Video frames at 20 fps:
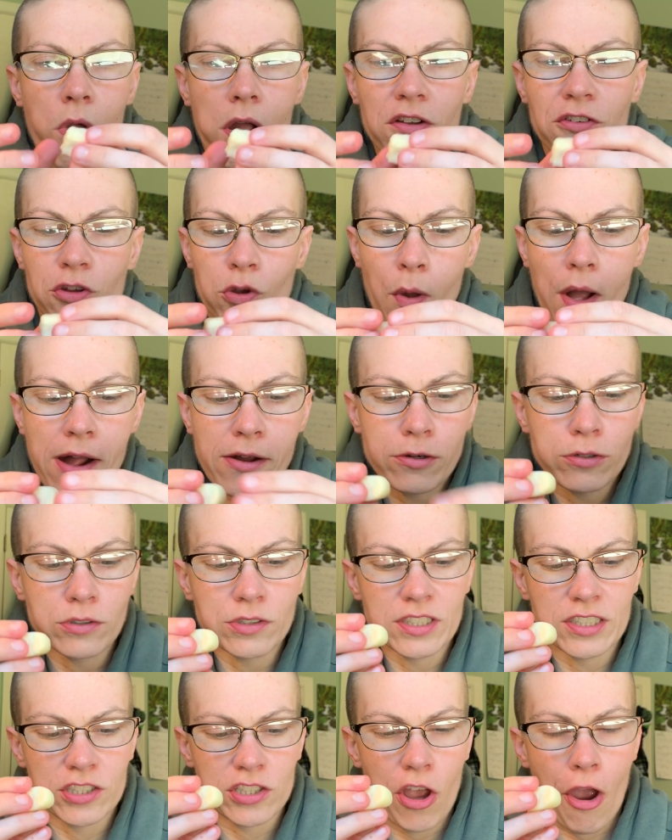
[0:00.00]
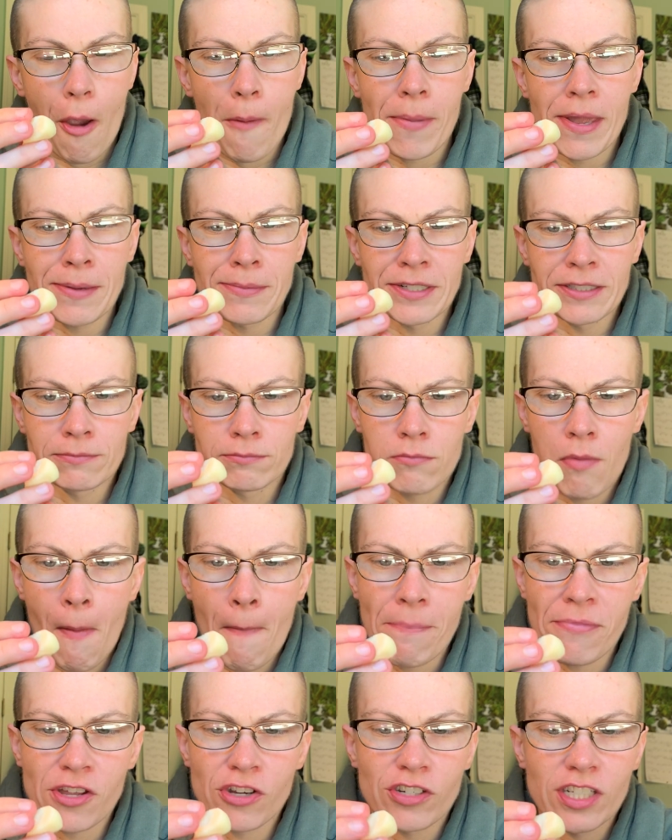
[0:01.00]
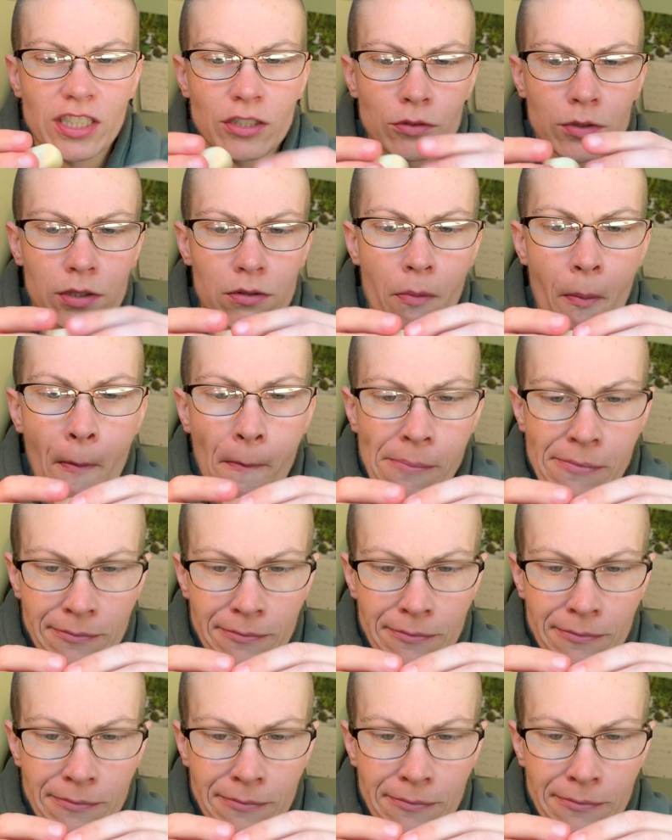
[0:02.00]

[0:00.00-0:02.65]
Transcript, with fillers: And so how old is Scar Baby, the gray squirrel?